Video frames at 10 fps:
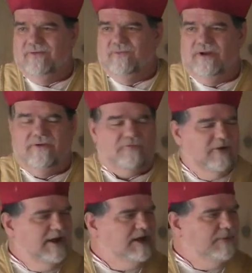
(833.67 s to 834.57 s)
When a
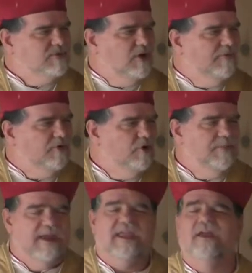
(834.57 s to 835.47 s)
friend comes over who
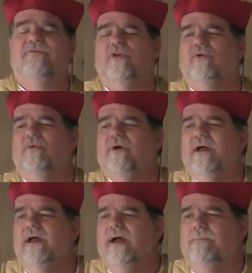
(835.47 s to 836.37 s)
may give you
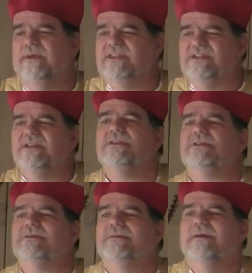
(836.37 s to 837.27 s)

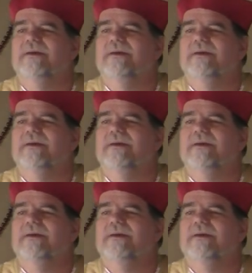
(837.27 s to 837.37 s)
business,